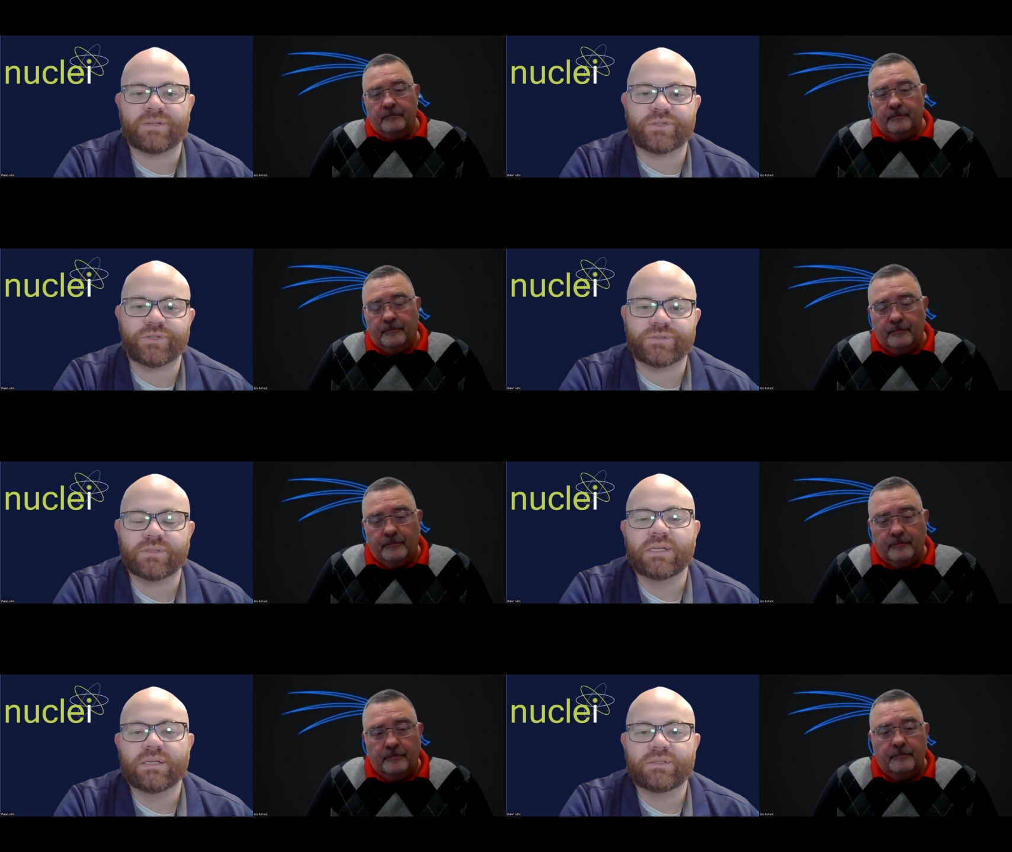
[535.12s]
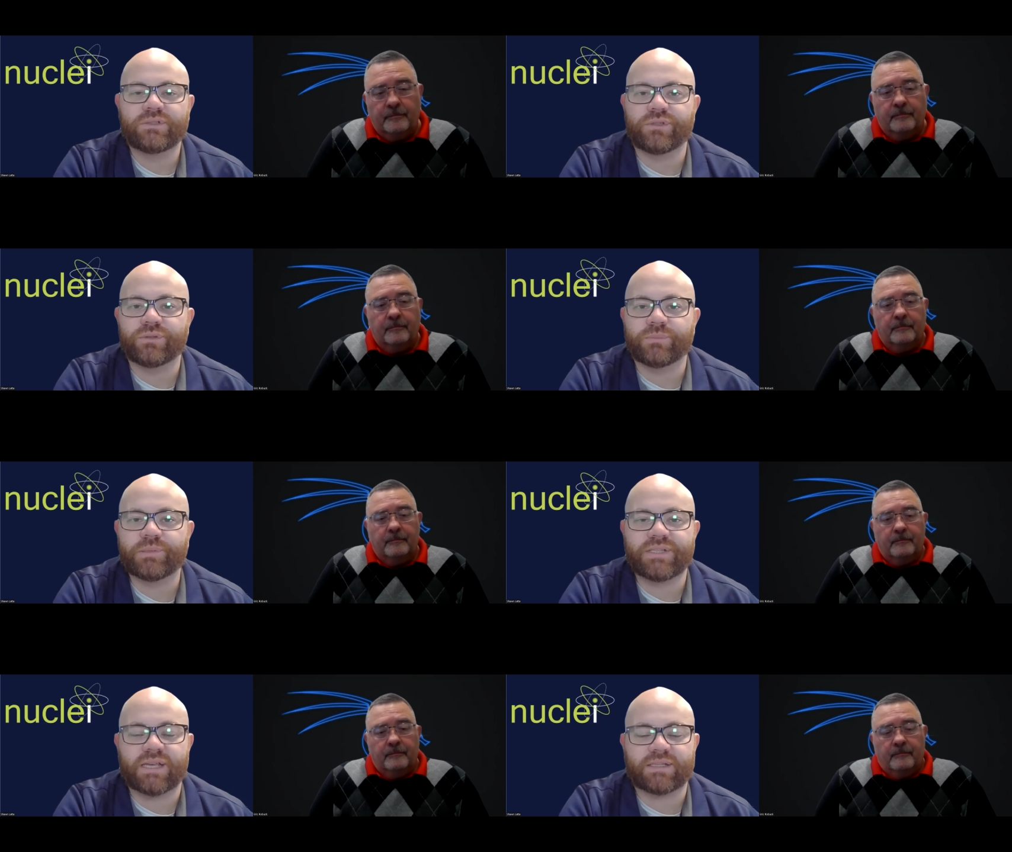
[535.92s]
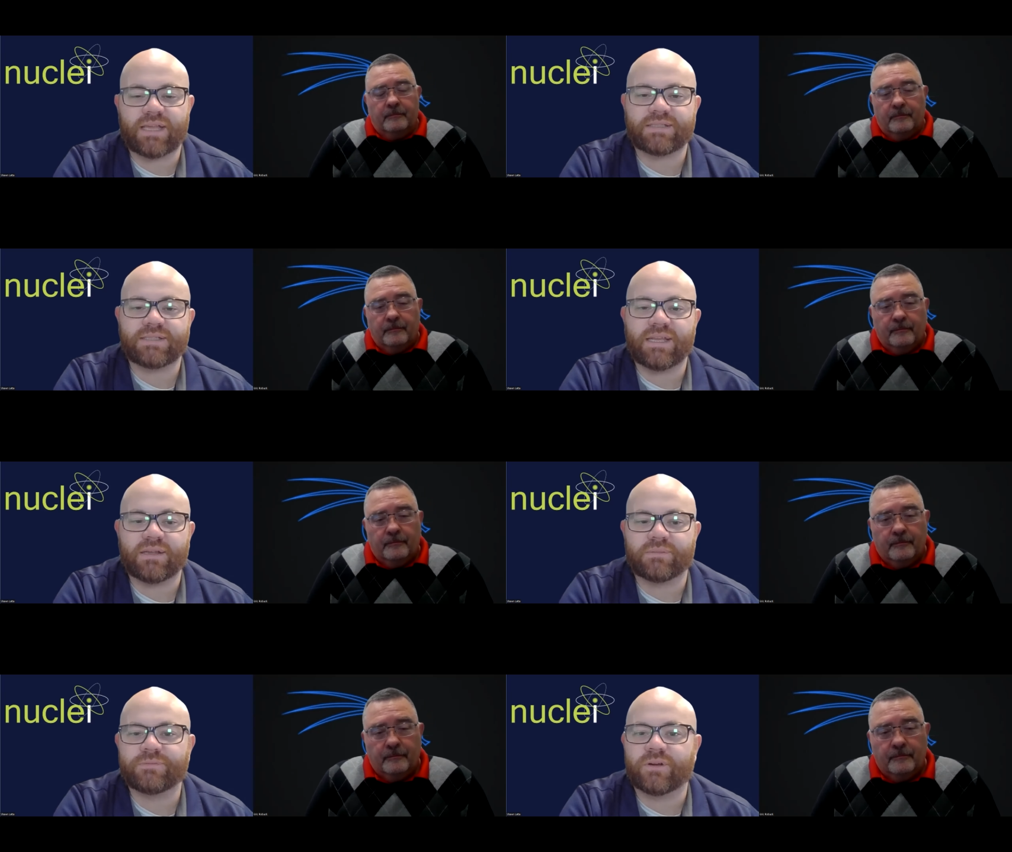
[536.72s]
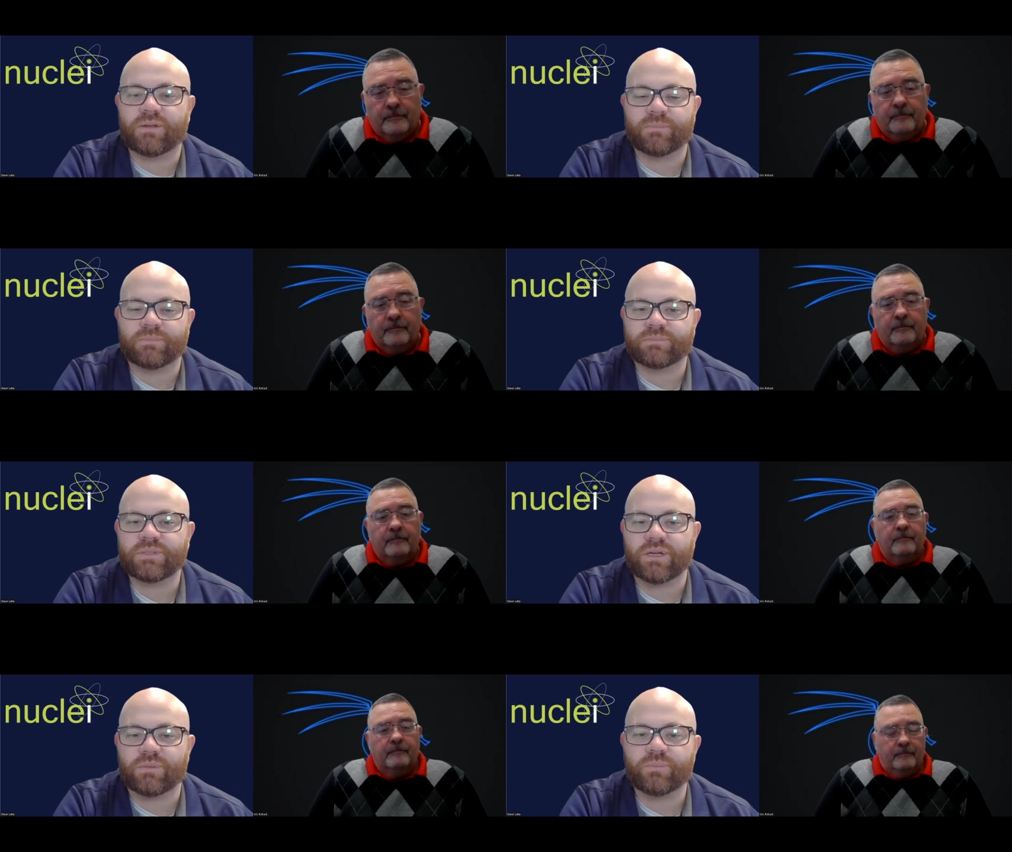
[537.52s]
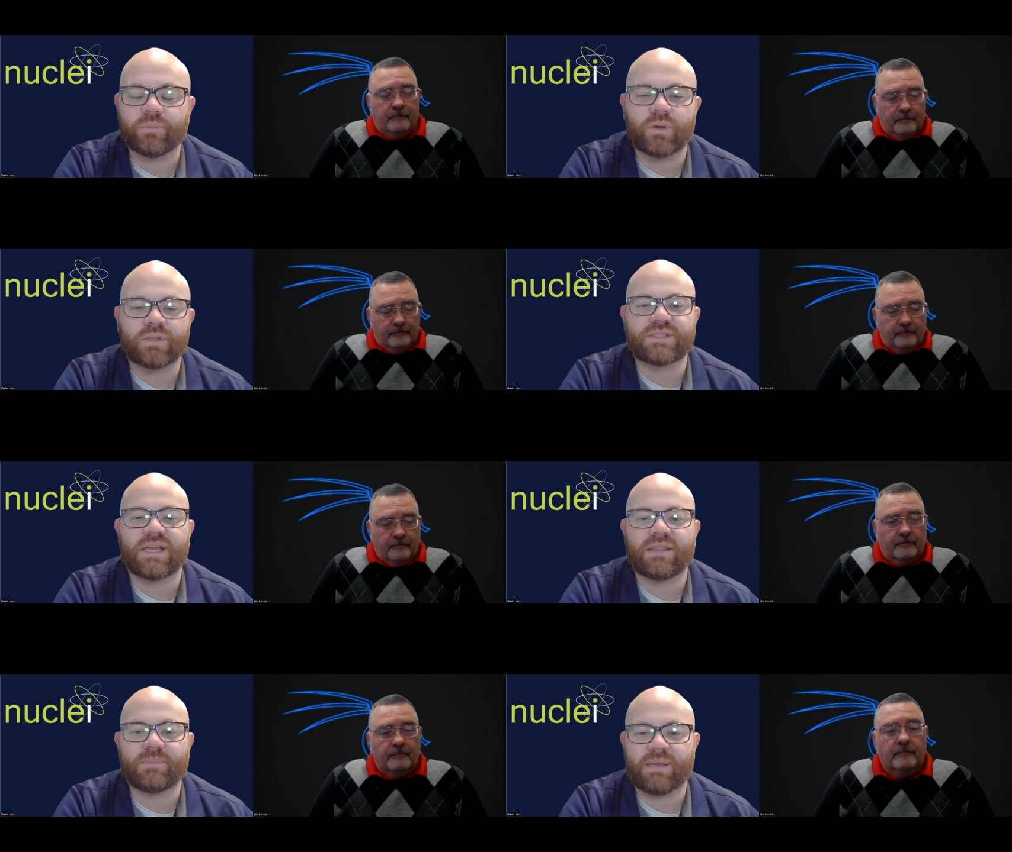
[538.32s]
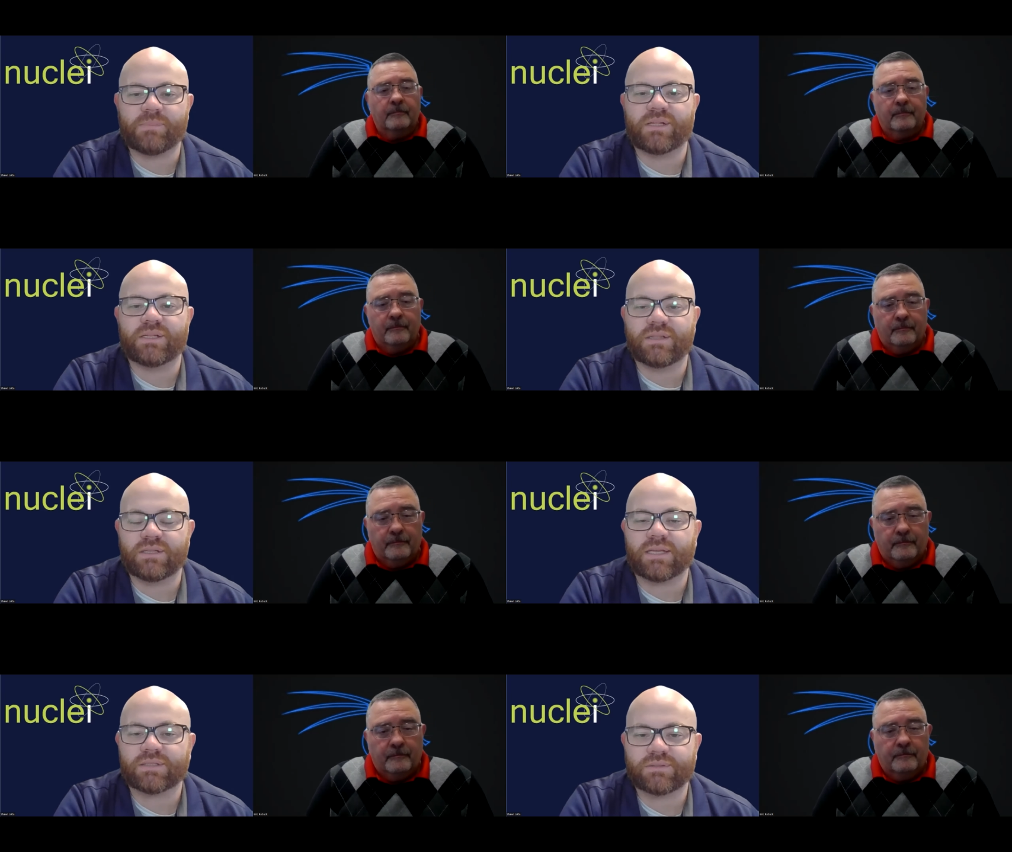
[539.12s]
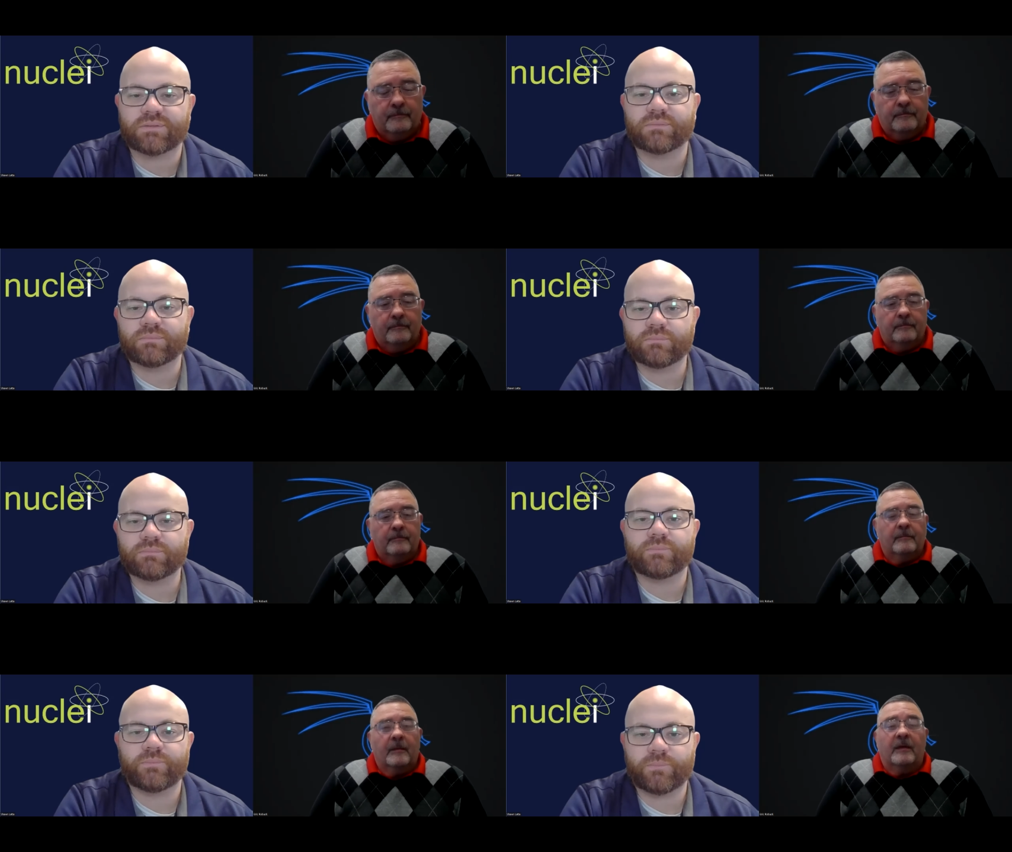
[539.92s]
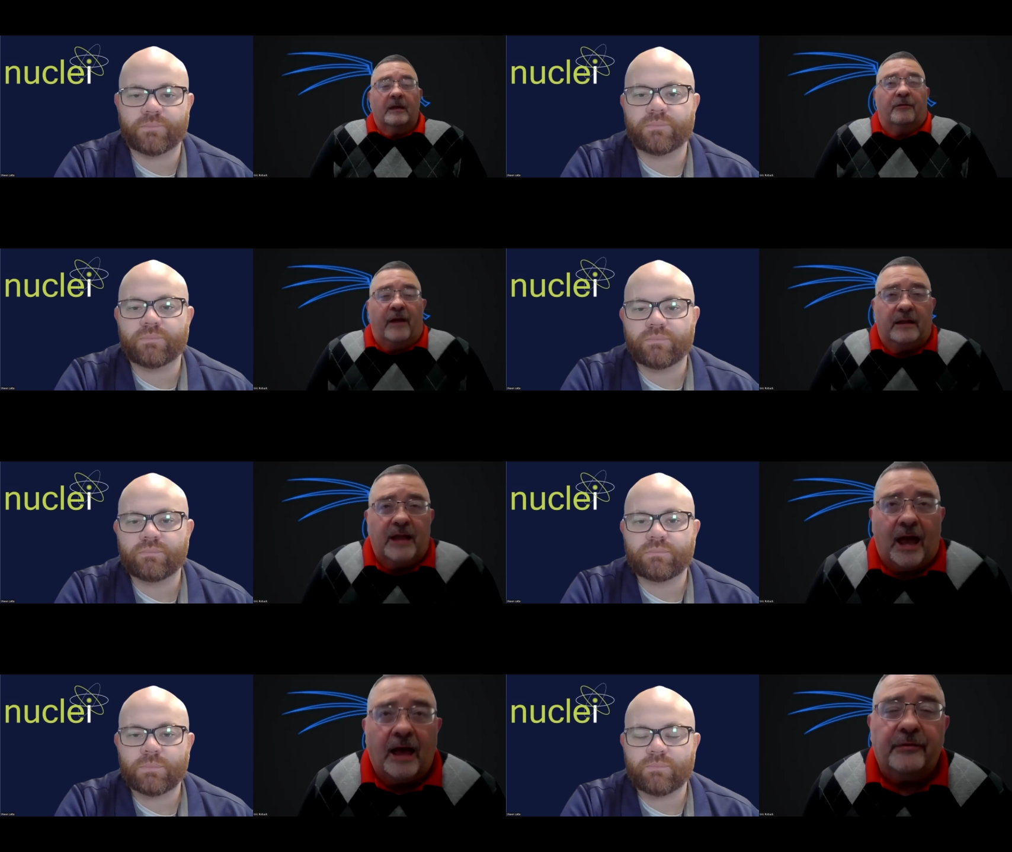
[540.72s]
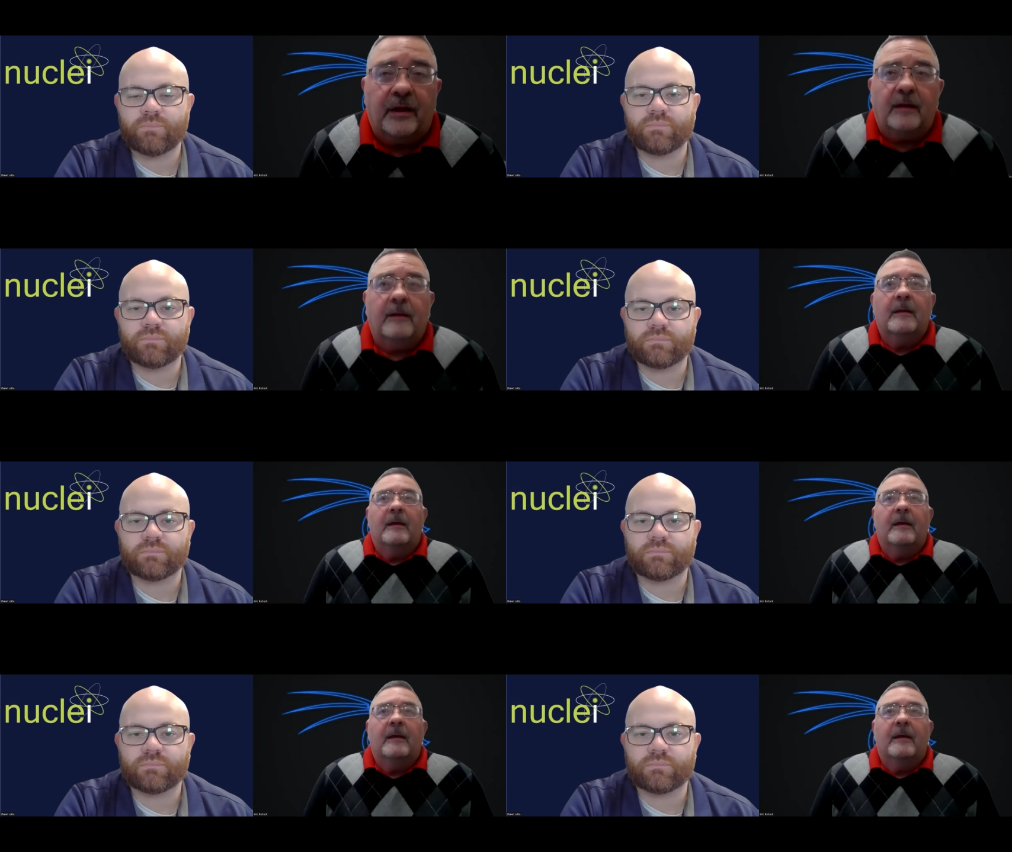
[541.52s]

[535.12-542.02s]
Speaker 1: measures to protect that data from you know one side of the pipeline to the next.
Speaker 2: That's fantastic.